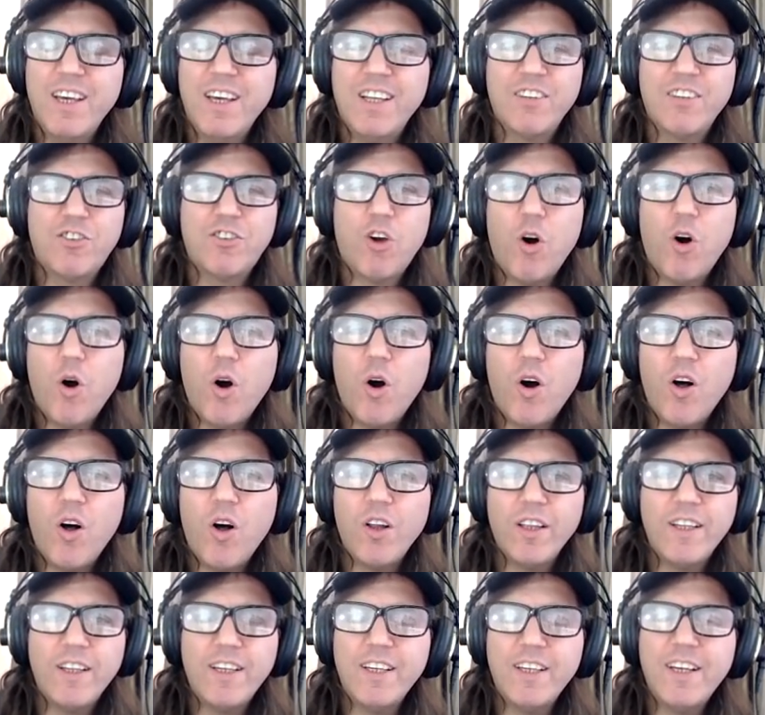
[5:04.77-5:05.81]
tall,
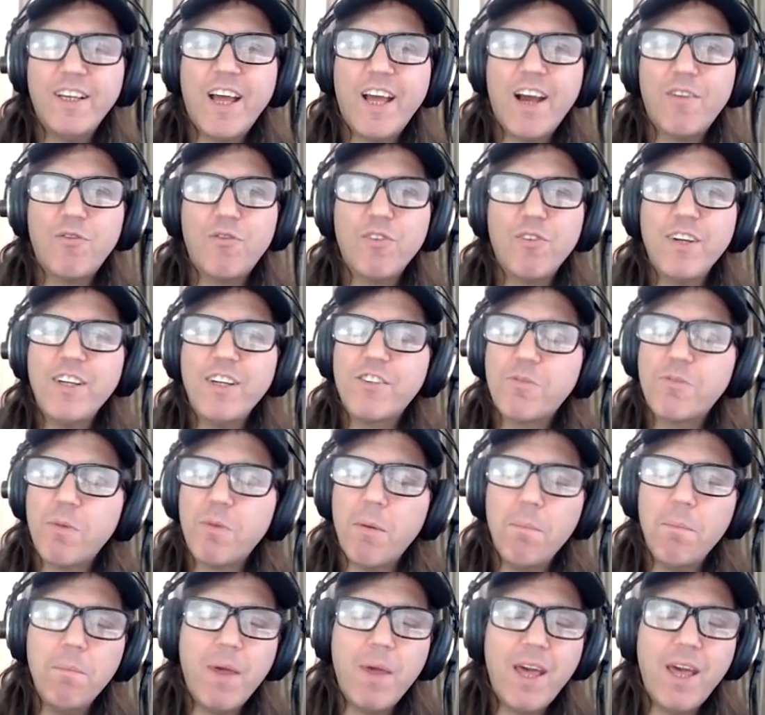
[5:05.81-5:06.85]
he didn't have reach, but
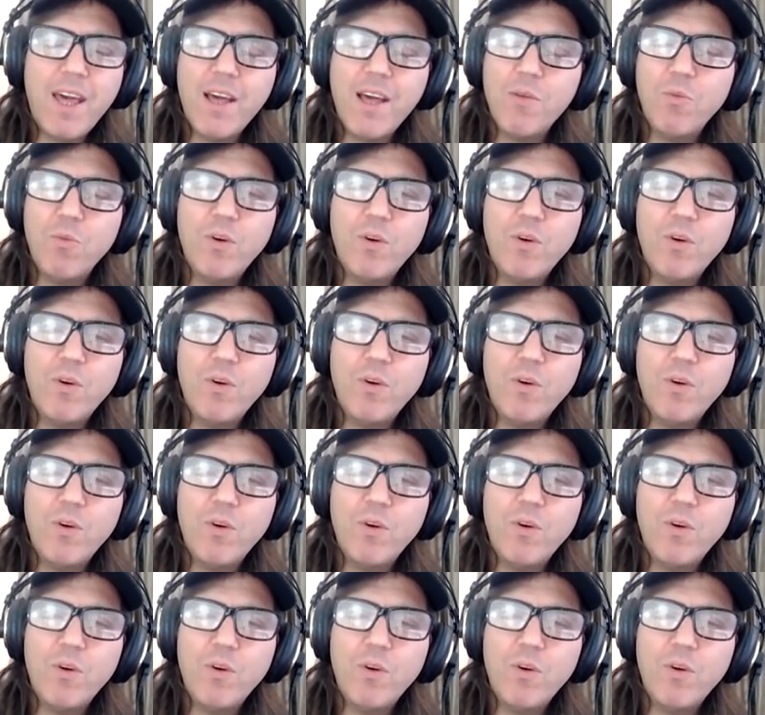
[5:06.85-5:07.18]
man,